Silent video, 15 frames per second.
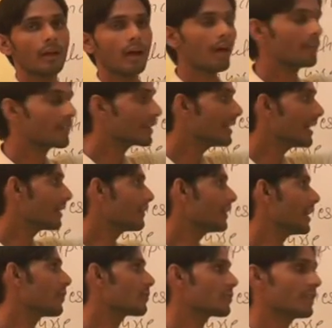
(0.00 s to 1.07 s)
After that we
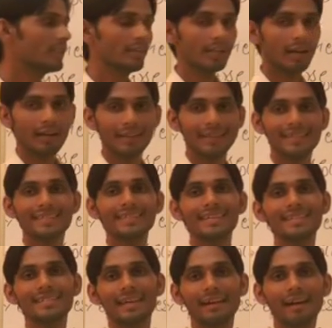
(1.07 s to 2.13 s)
have seen the nursing
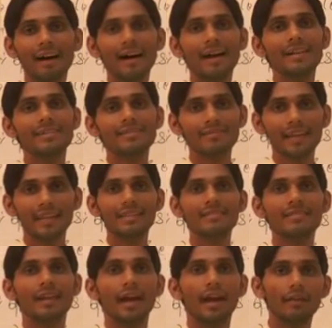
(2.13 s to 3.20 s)
is an art,
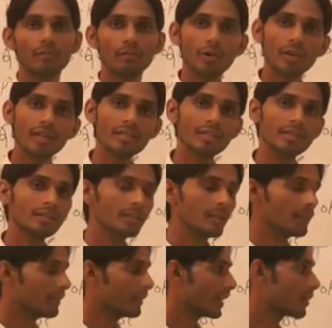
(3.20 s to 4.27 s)
science and vocation,
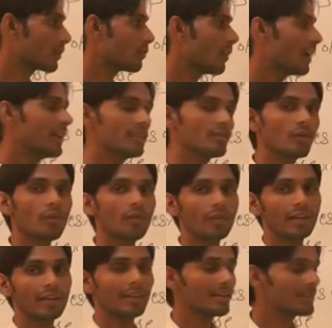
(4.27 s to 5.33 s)
then qualities of
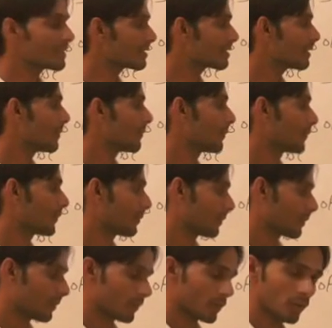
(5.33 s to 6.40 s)
a nurse,
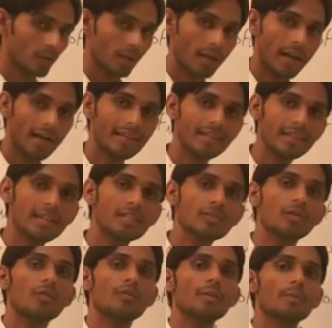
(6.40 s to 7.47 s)
etiquettes
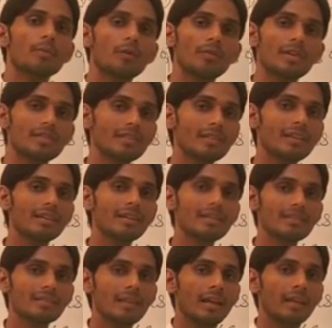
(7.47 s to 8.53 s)
of a professional
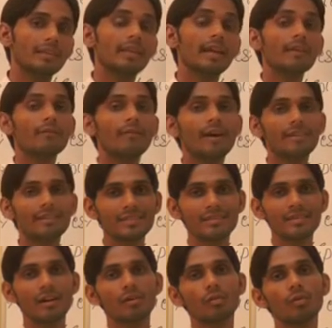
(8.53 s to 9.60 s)
nurse, then what is
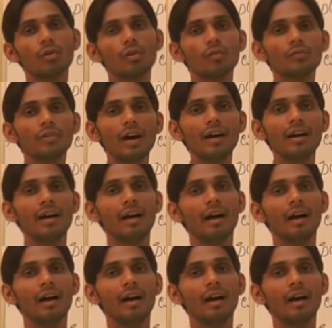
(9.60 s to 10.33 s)
the role of the